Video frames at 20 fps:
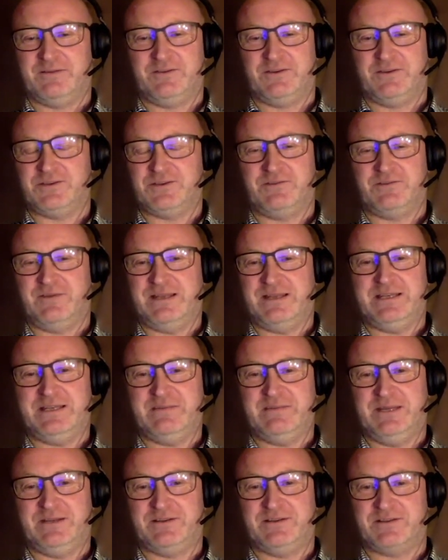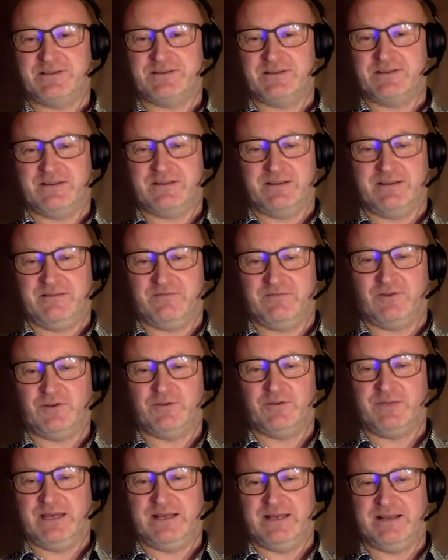just 20 meters in
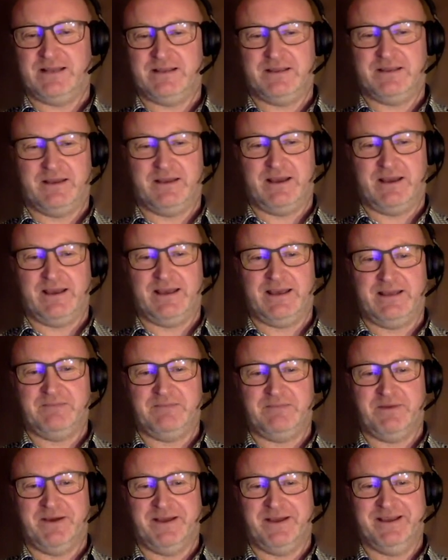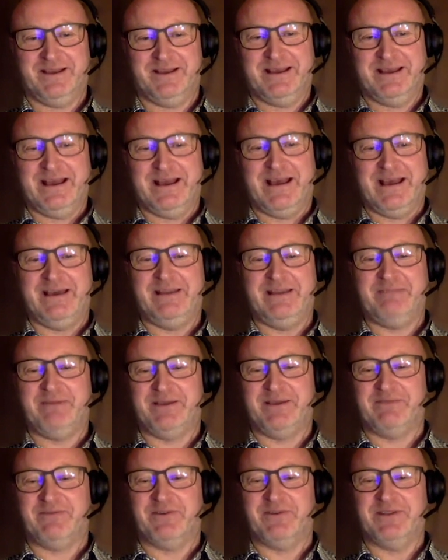front of me. And I had my
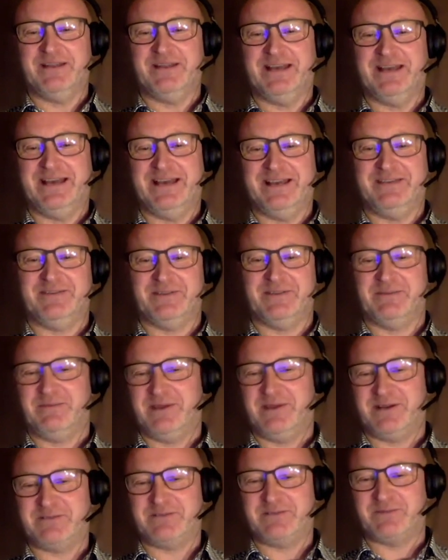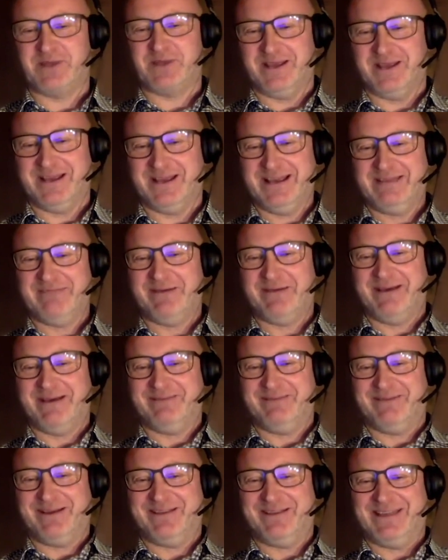one hand on the bear spray
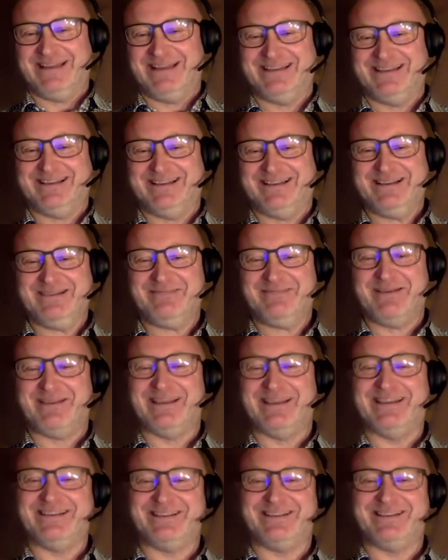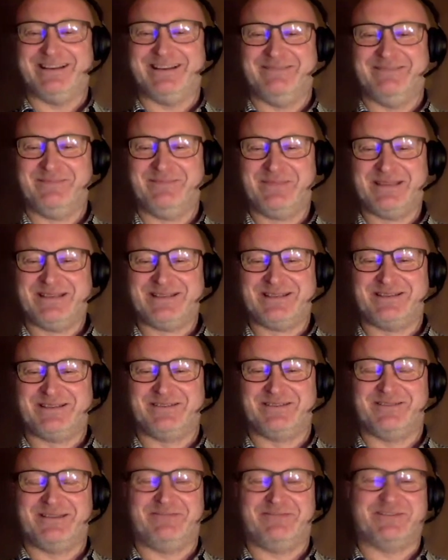by that time.
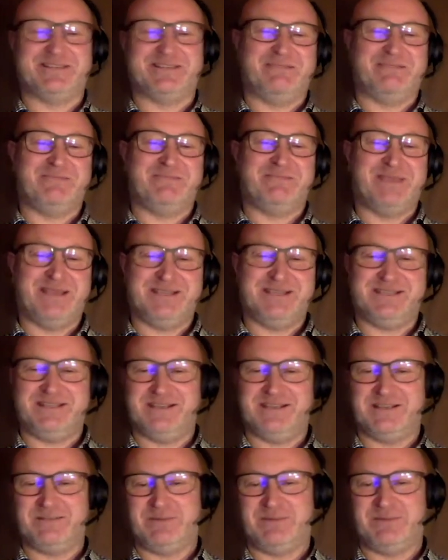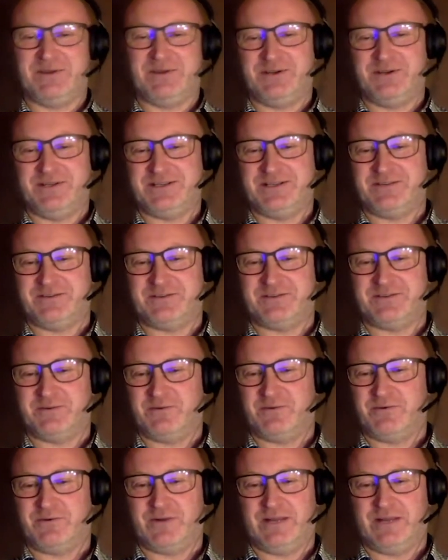So that was an amazing experience. Got
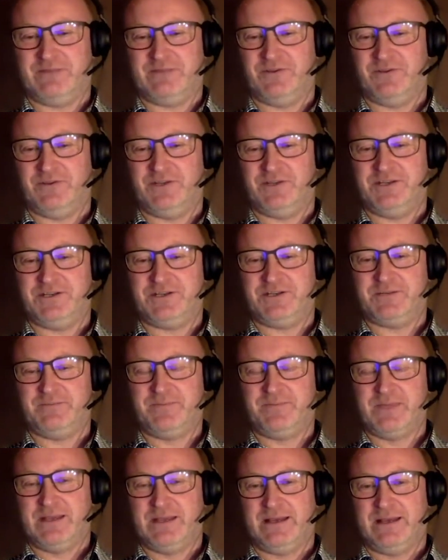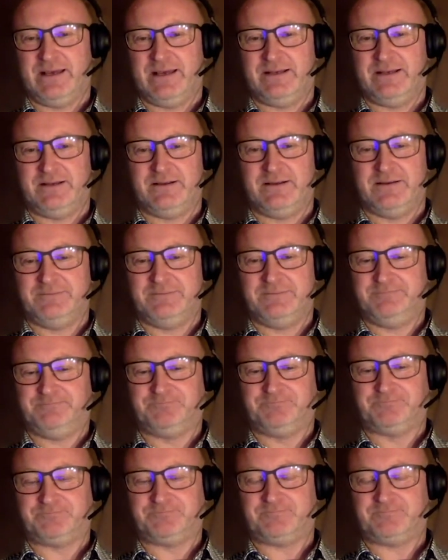some great footage and